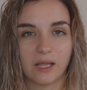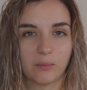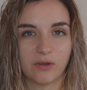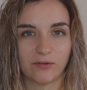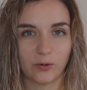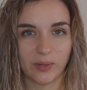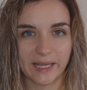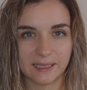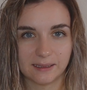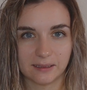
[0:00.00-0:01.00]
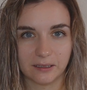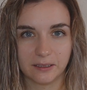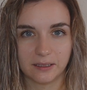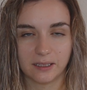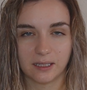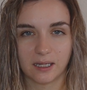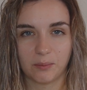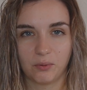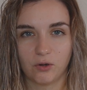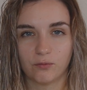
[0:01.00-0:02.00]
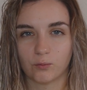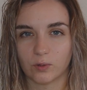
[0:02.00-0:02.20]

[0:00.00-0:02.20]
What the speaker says: Before we get started, a couple of